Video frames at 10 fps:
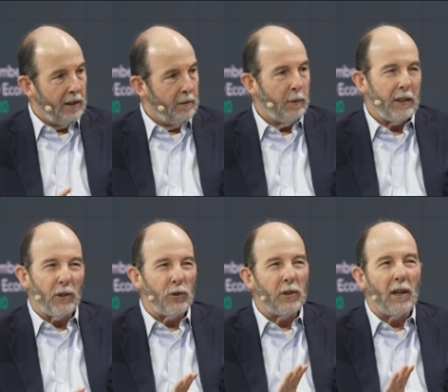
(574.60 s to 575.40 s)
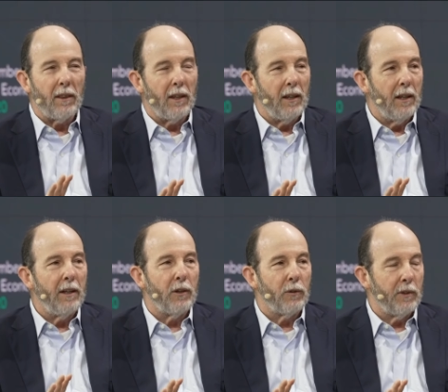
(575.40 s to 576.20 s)
But there's nothing
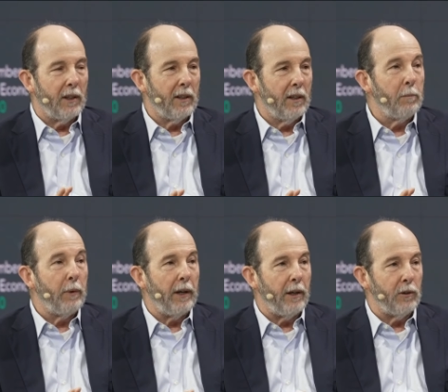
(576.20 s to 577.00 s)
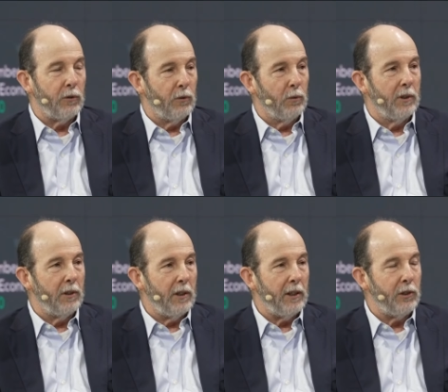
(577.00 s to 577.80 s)
here that compares to the
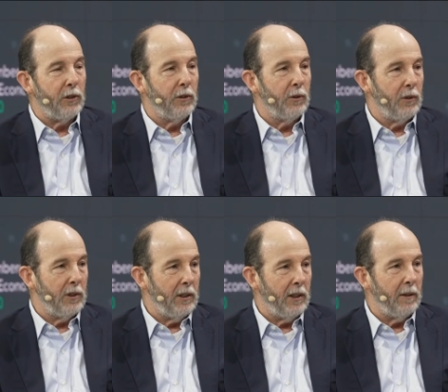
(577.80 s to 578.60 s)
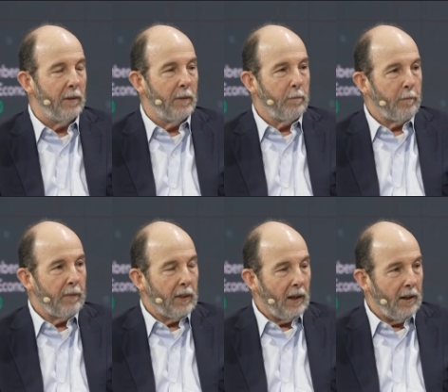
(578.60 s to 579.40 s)
tension you see,
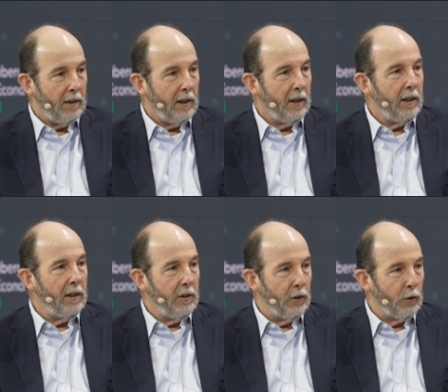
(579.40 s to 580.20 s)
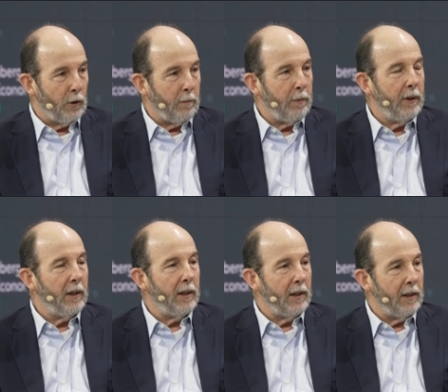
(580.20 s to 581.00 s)
I think, in Europe
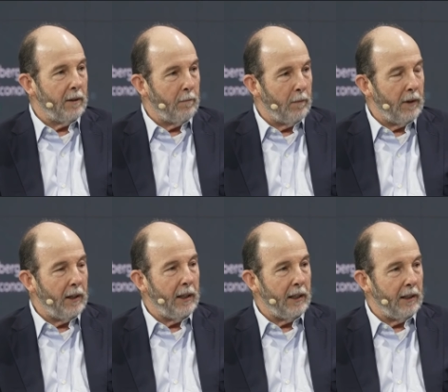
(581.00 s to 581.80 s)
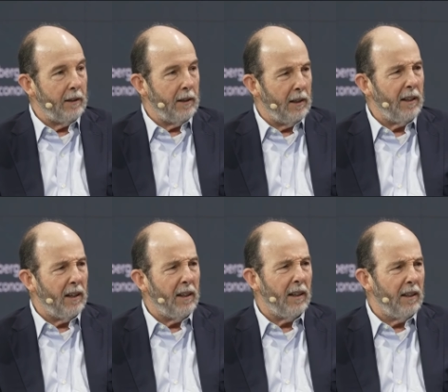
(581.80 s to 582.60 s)
and
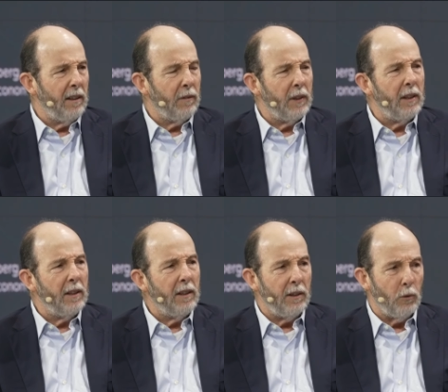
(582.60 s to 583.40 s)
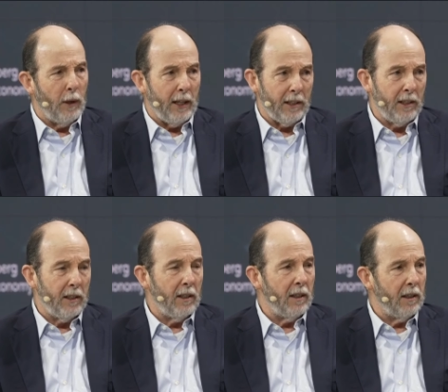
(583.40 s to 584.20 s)
even in the US.
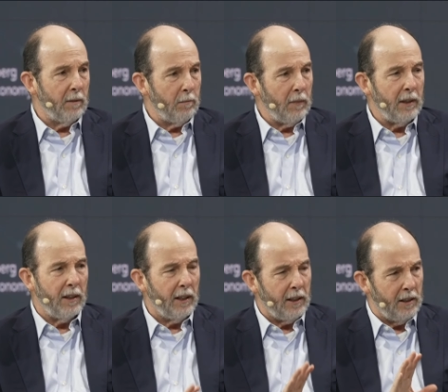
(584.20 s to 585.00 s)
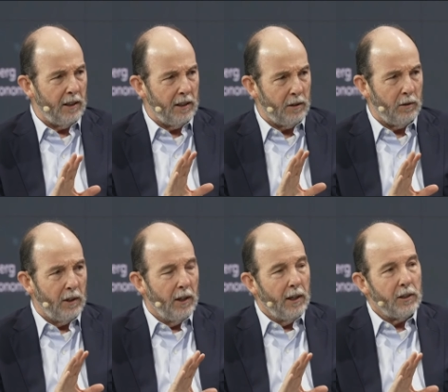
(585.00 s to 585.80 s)
I think it's
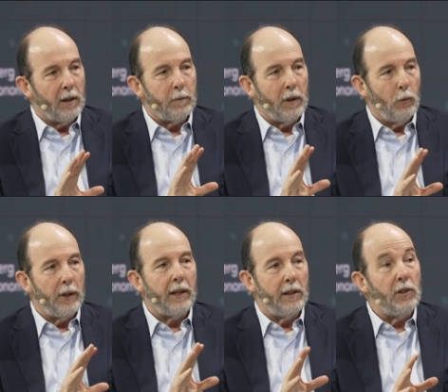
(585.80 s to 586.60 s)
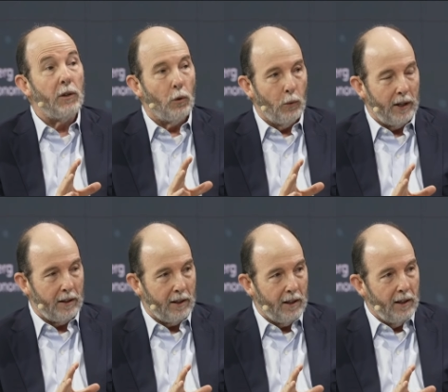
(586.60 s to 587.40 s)
something we can deal with,
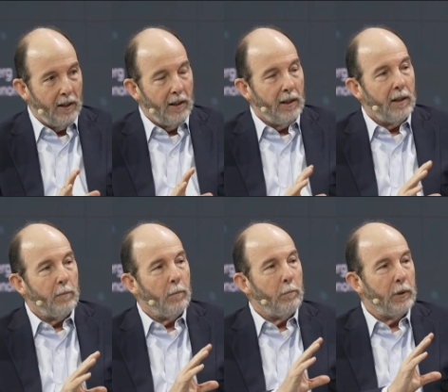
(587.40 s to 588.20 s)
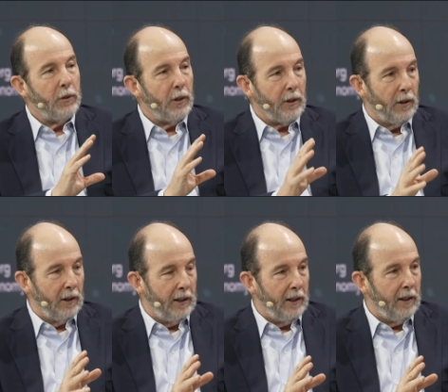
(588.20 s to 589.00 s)

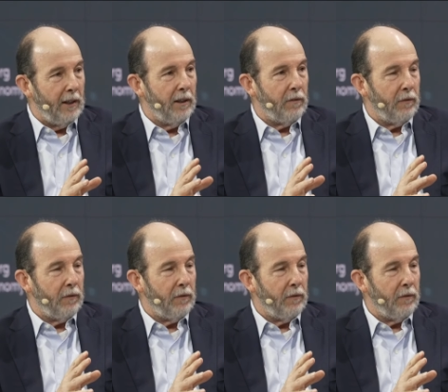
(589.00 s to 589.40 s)
particularly if